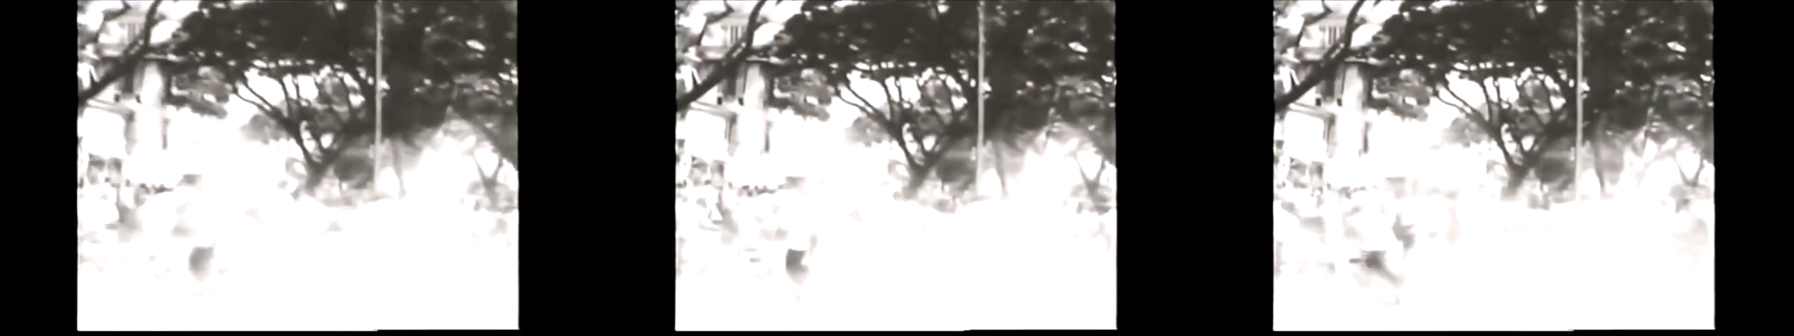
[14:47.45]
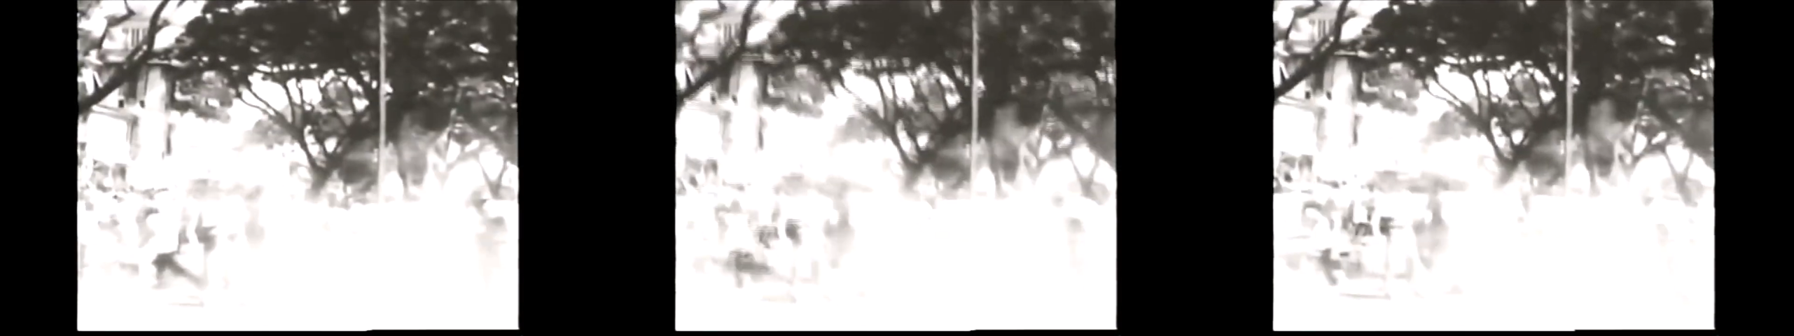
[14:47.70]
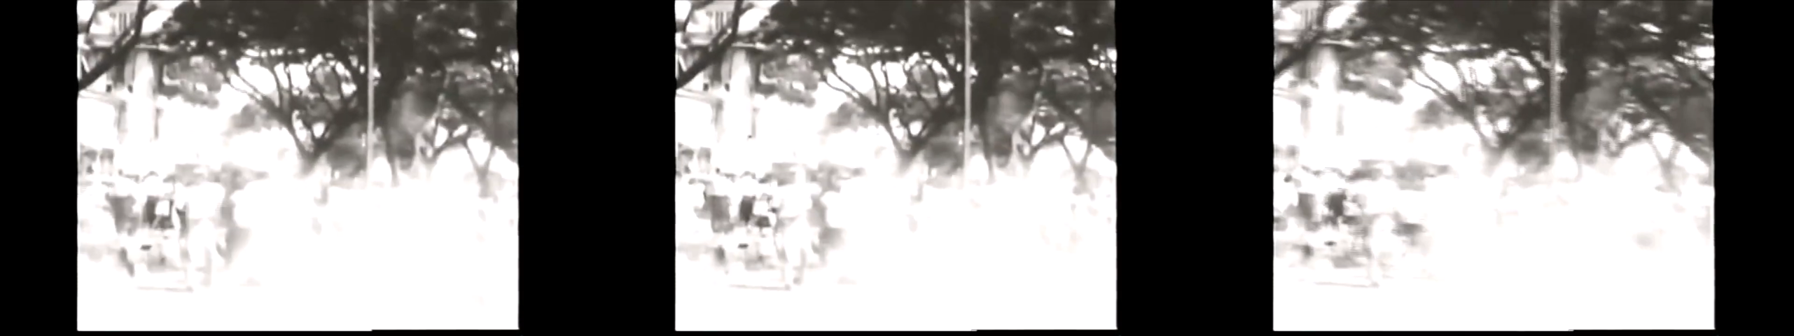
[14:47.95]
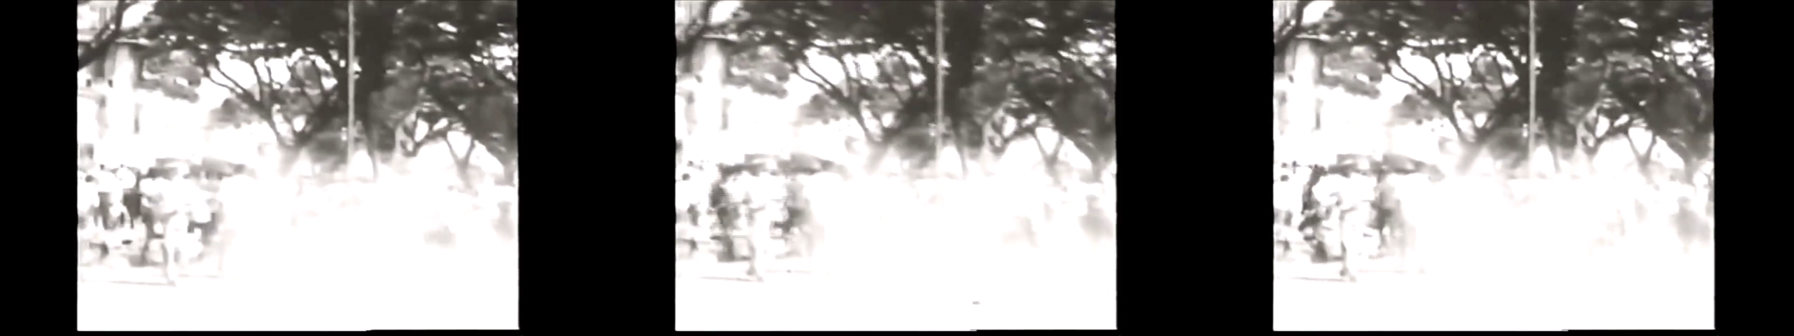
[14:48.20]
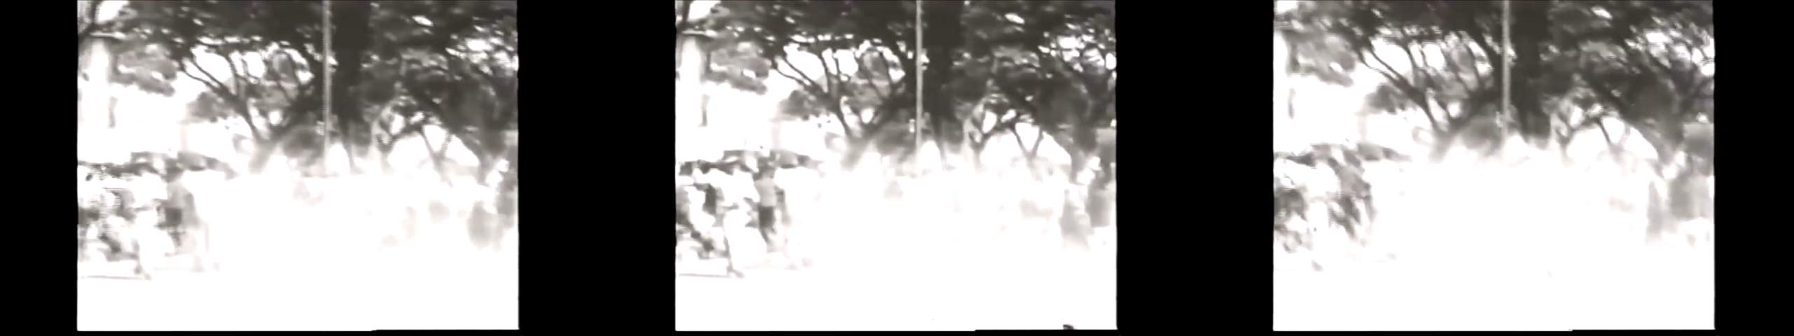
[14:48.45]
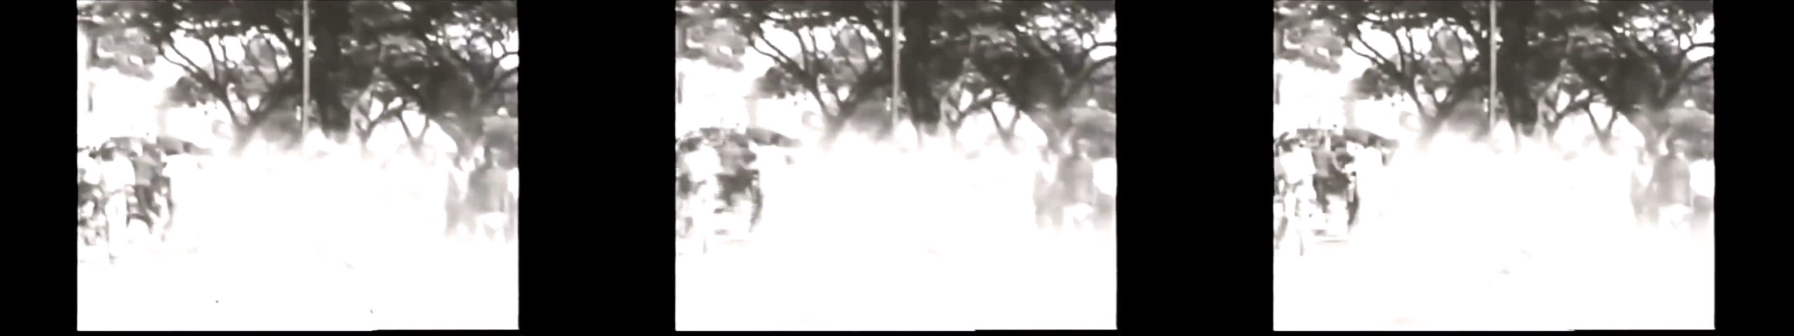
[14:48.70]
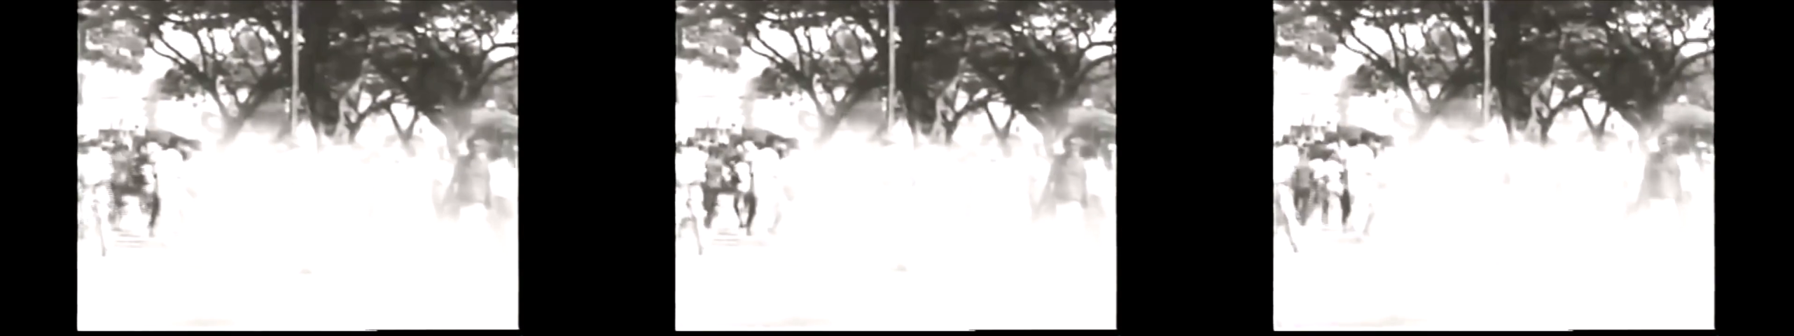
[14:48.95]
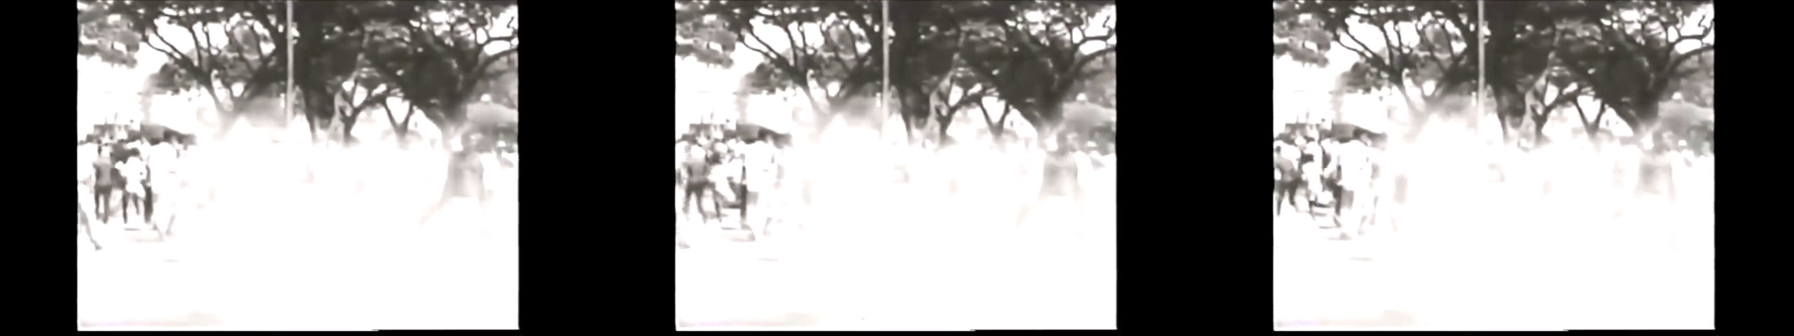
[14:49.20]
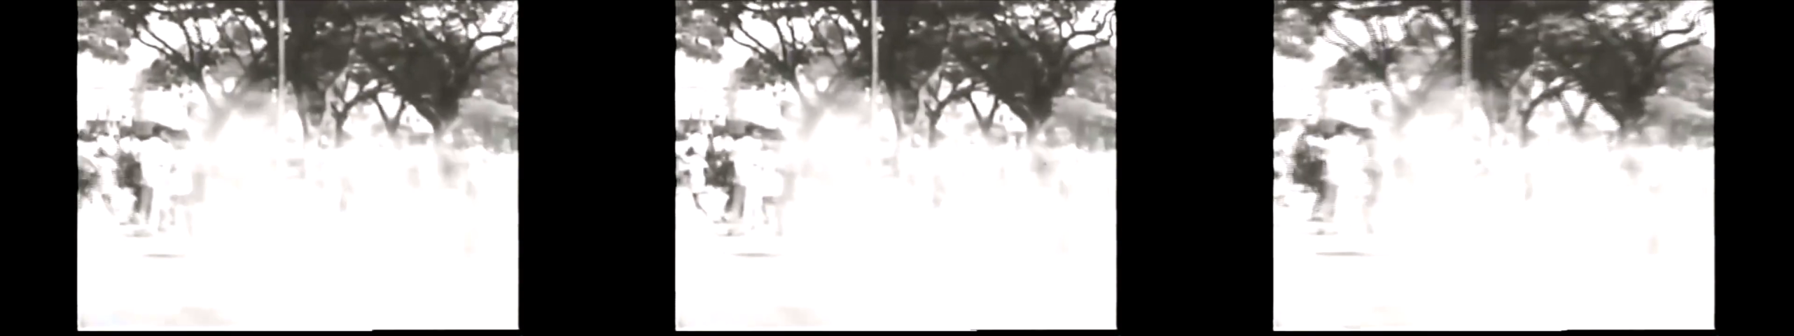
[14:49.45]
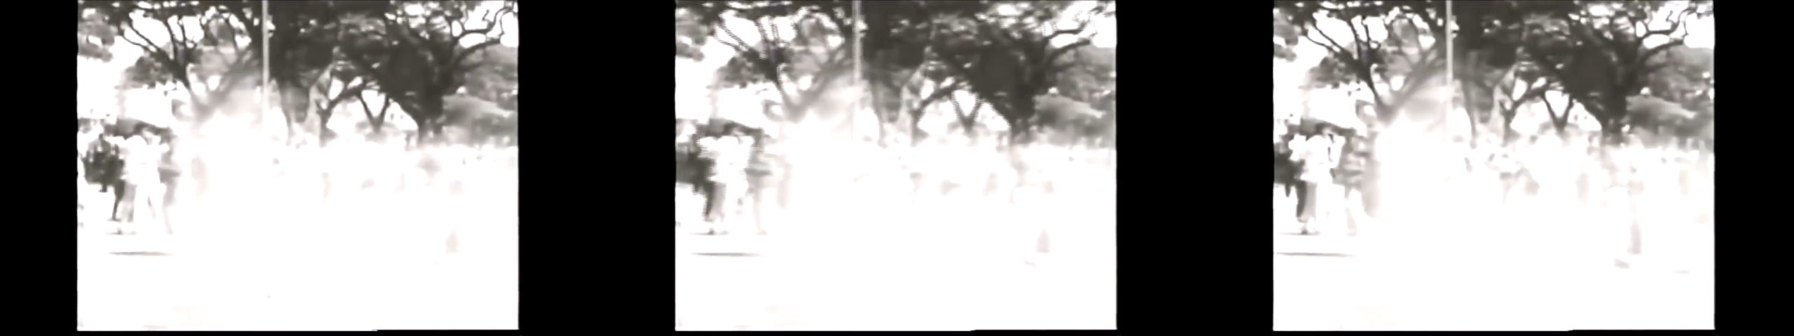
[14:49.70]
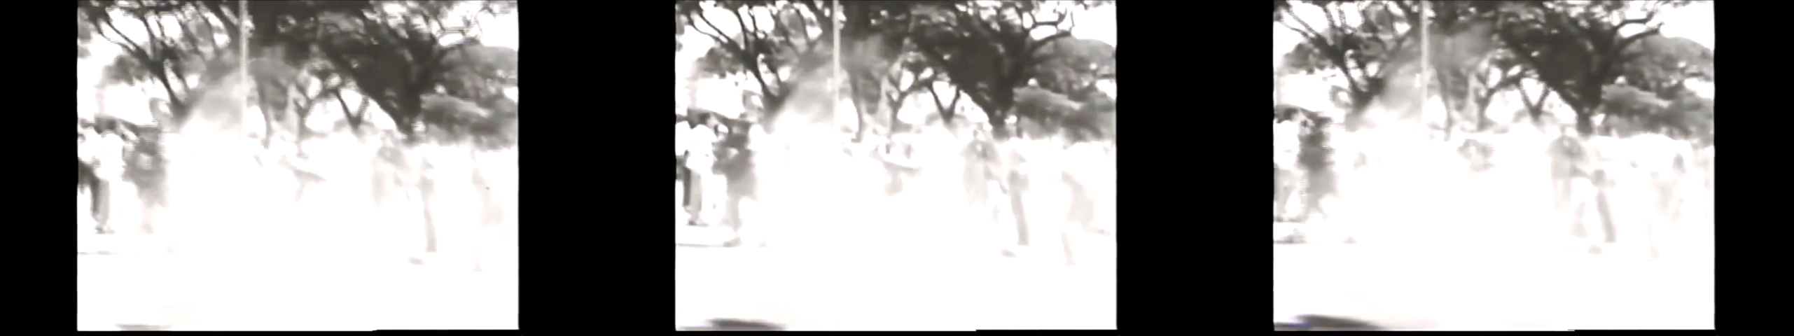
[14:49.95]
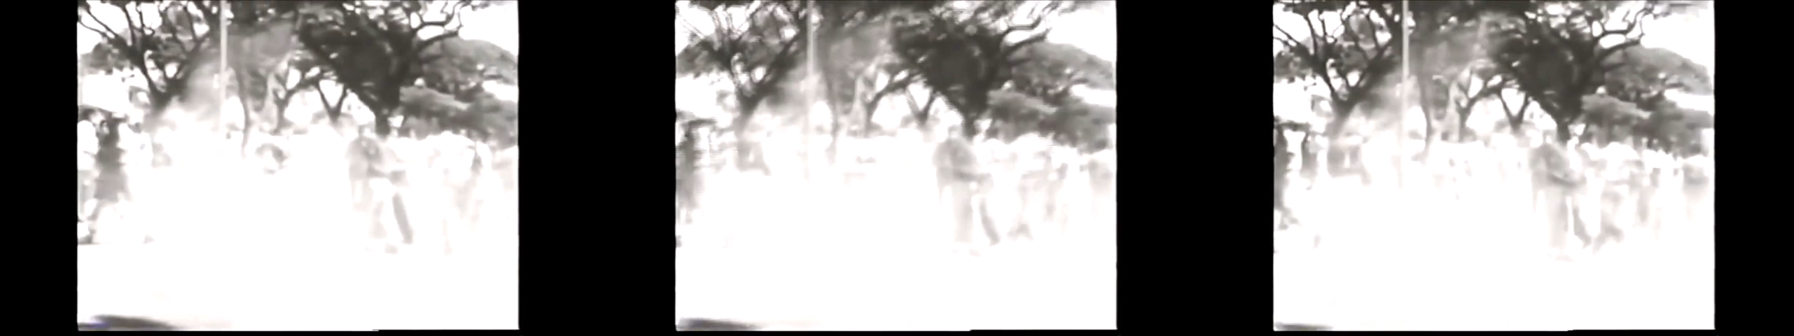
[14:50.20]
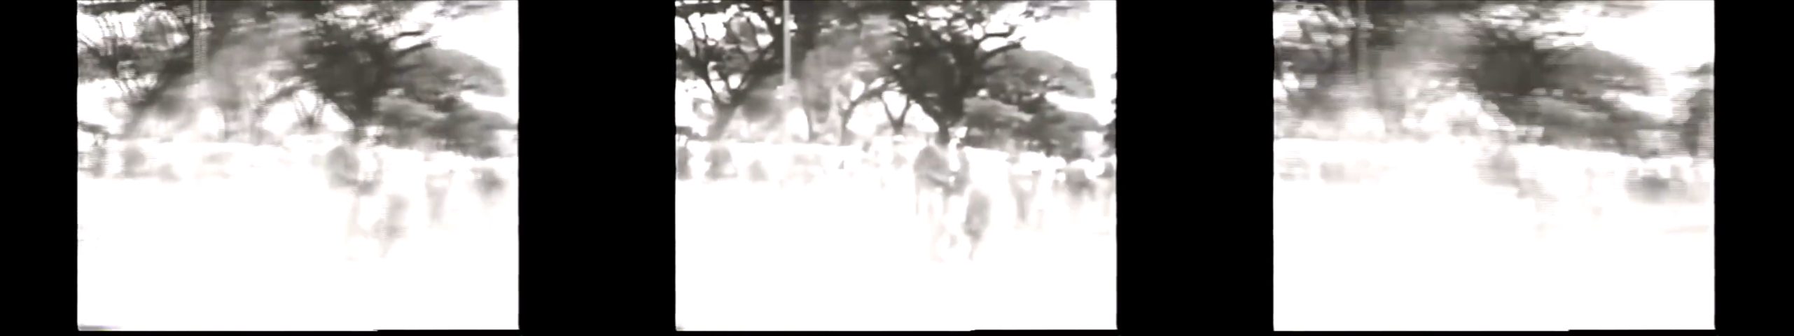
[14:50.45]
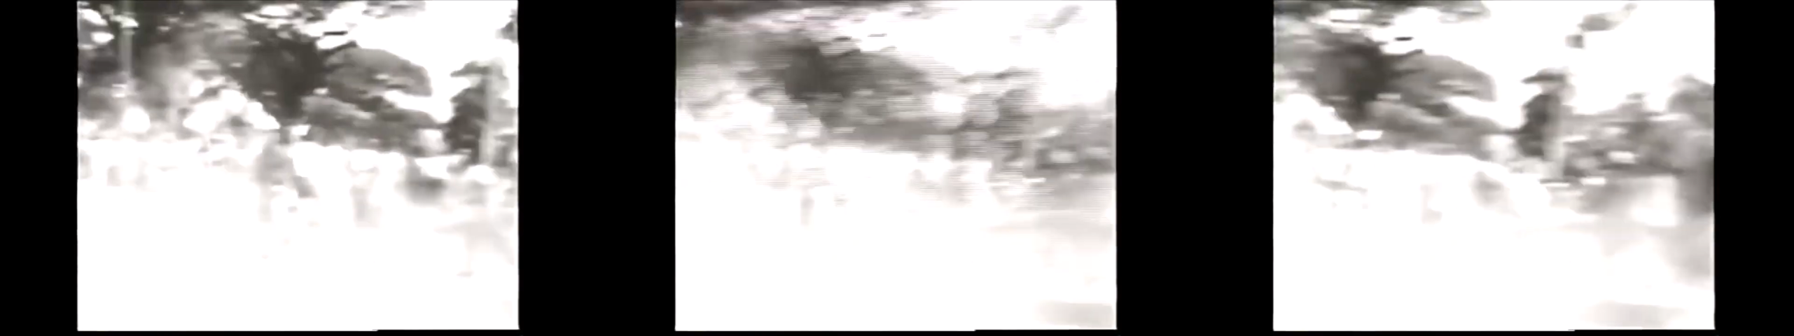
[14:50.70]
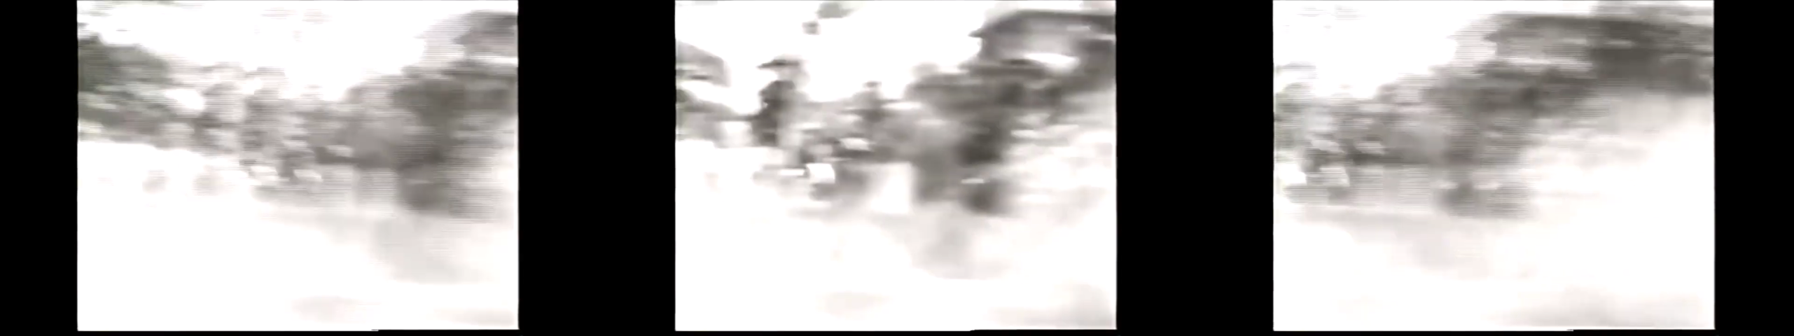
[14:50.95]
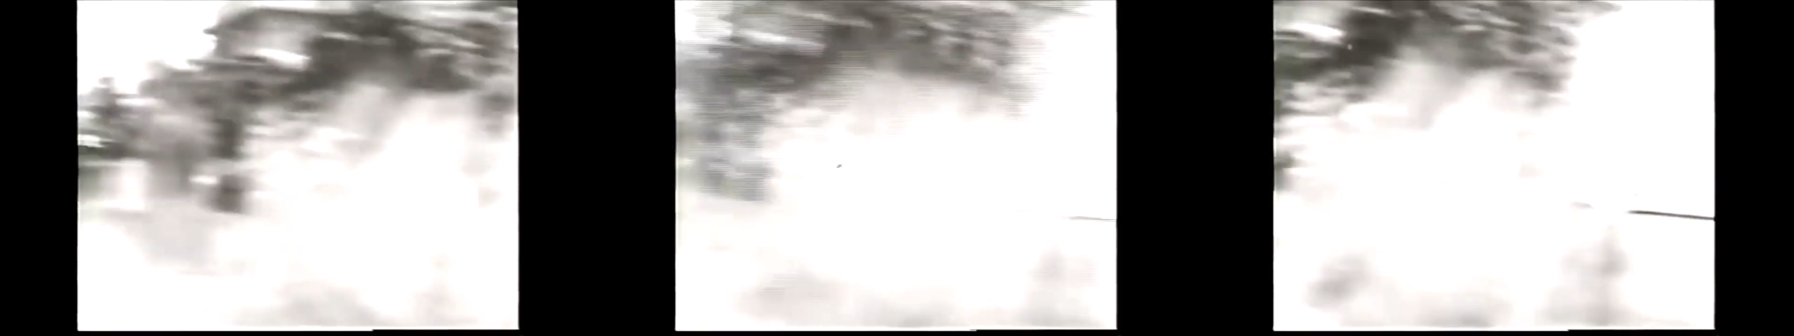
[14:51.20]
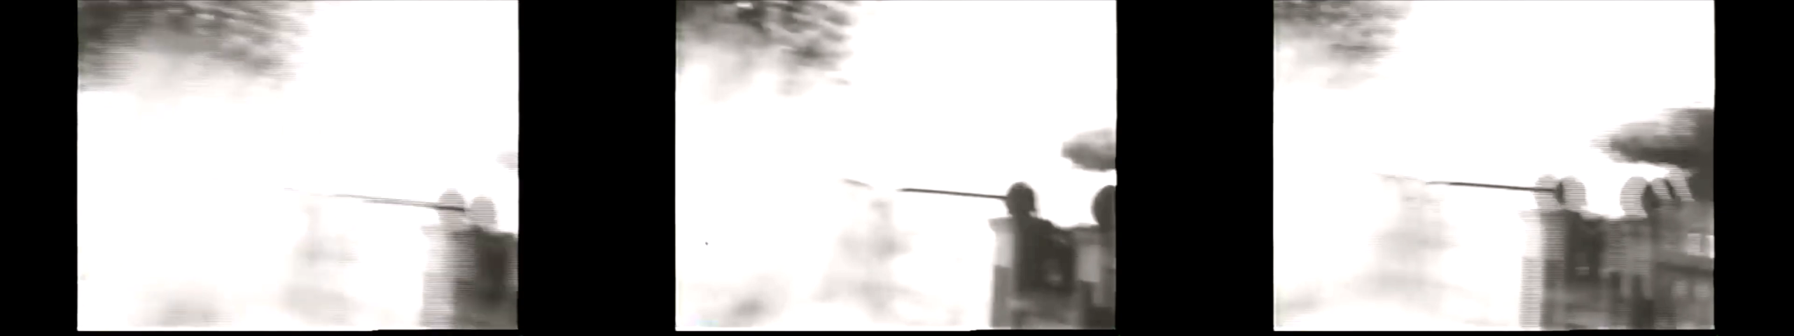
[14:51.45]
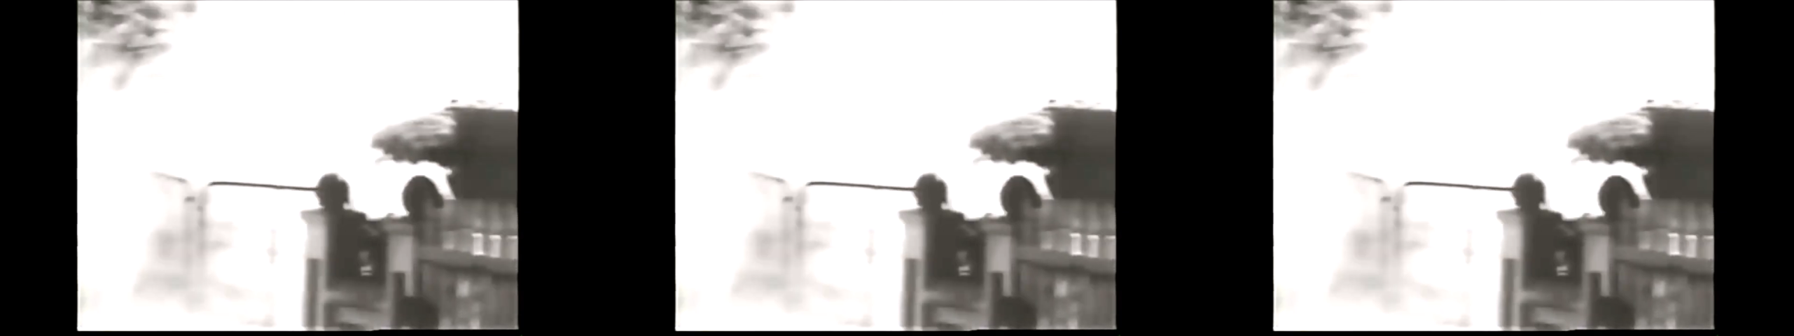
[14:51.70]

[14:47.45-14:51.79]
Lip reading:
(no speaker visible)